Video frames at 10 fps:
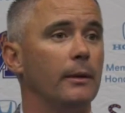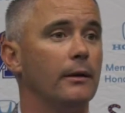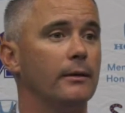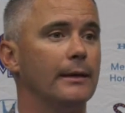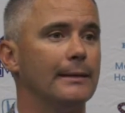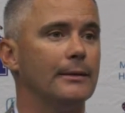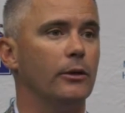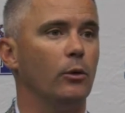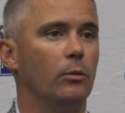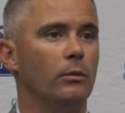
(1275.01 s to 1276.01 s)
And
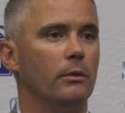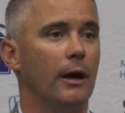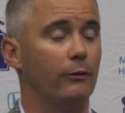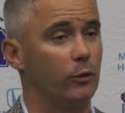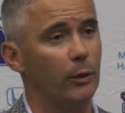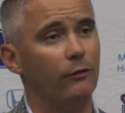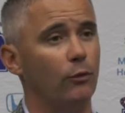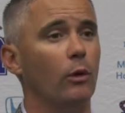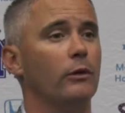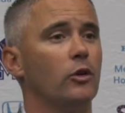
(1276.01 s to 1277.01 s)
obviously we have
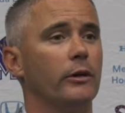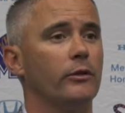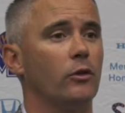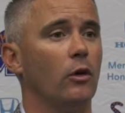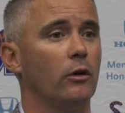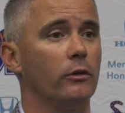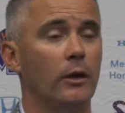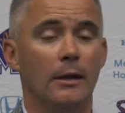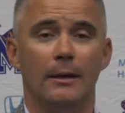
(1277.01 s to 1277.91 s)
four returning starters,